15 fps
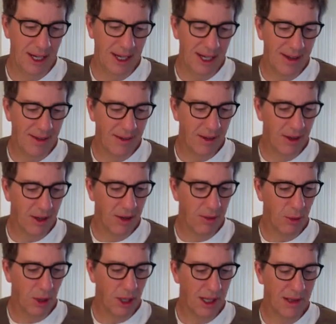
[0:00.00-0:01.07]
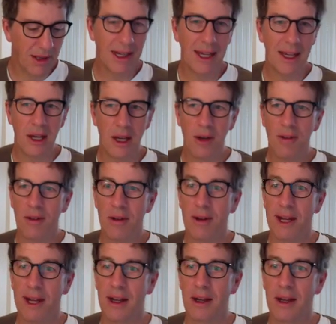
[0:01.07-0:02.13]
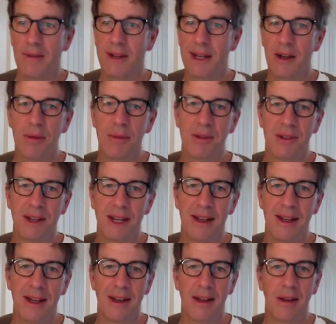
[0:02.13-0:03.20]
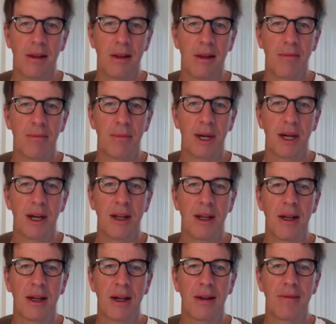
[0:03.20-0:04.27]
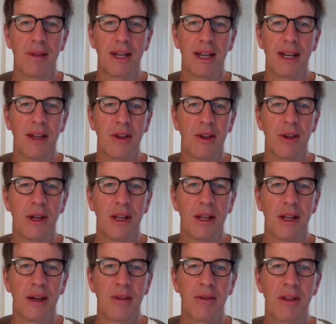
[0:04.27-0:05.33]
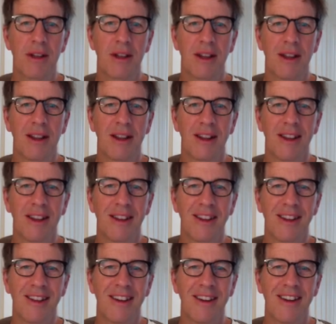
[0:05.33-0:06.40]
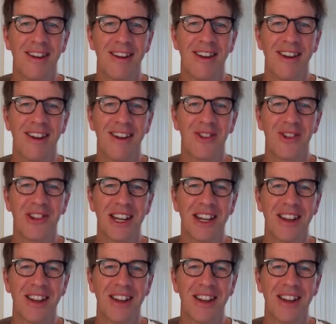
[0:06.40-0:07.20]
It took a while to get used to it. I mean, obviously it did, but I really enjoyed the. Oh look, I like what the